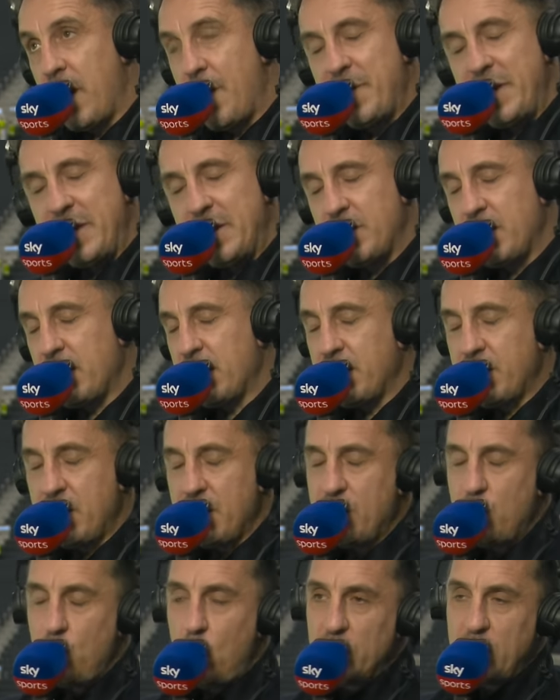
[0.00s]
I mean,
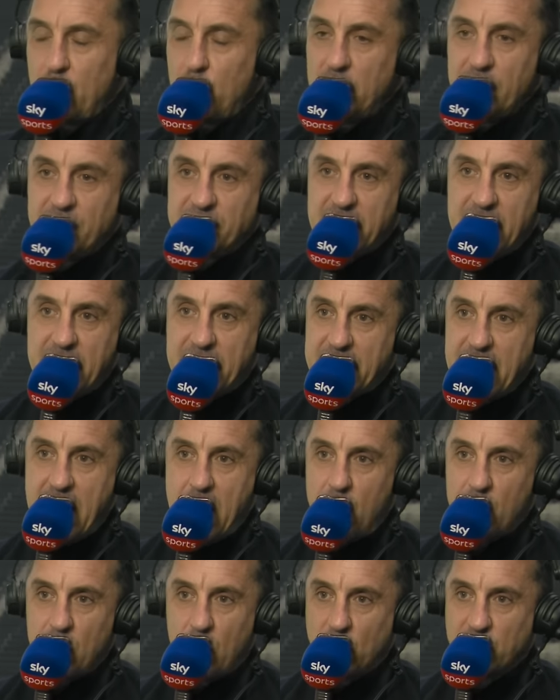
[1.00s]
what it will have taken
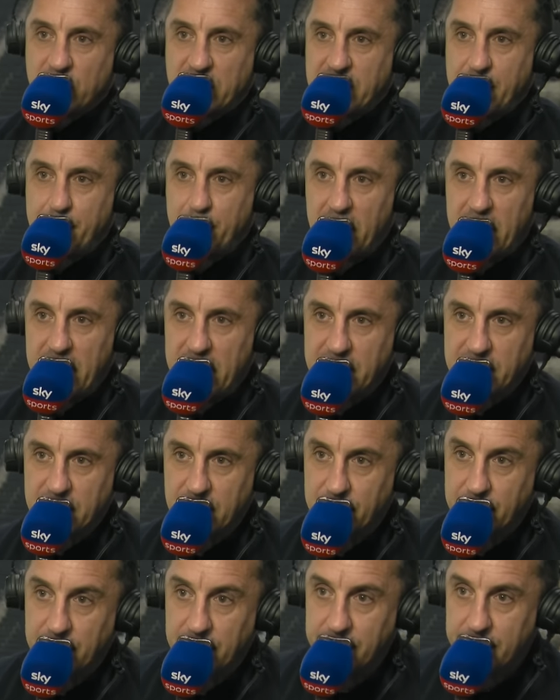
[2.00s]
out of those City players
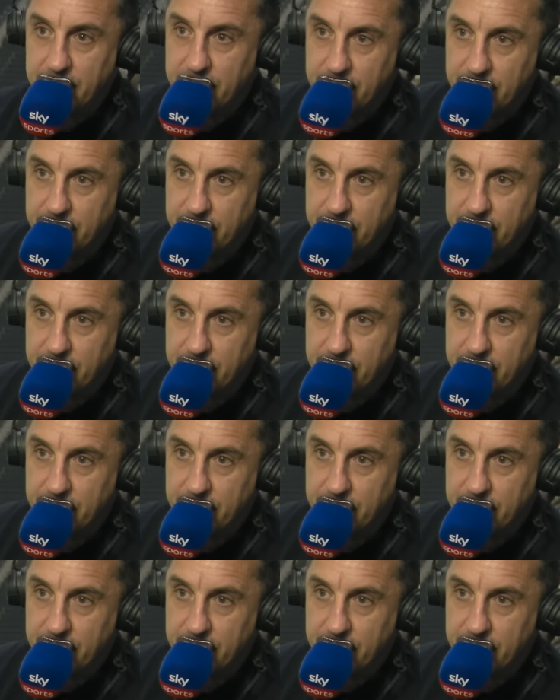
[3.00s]
and